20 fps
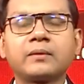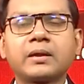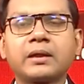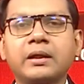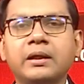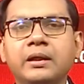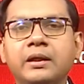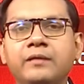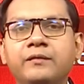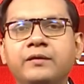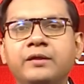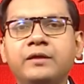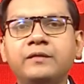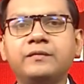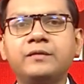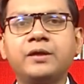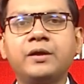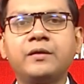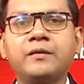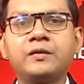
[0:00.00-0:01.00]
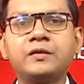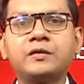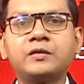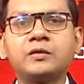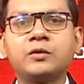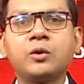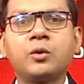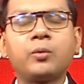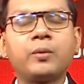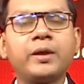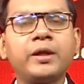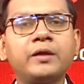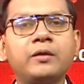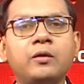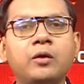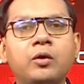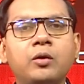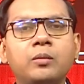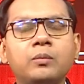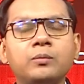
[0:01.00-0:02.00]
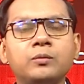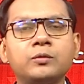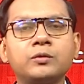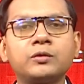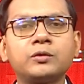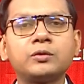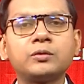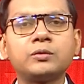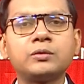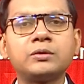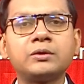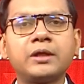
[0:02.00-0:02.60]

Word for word: Even if there is no rain or monsoon,